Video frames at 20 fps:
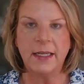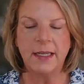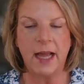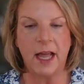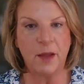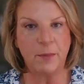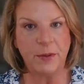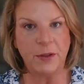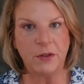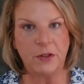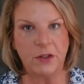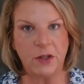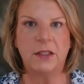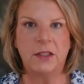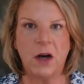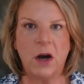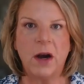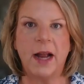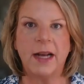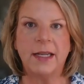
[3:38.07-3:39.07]
to help you
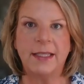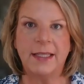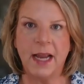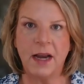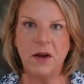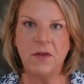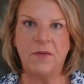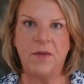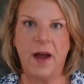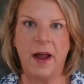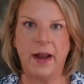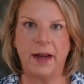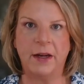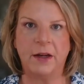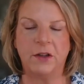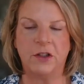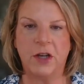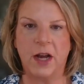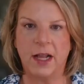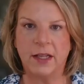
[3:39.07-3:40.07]
start identifying
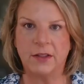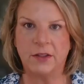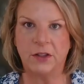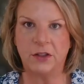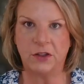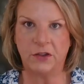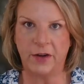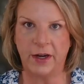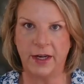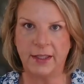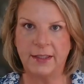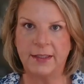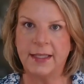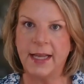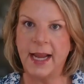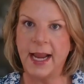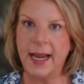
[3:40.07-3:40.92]
your child's strengths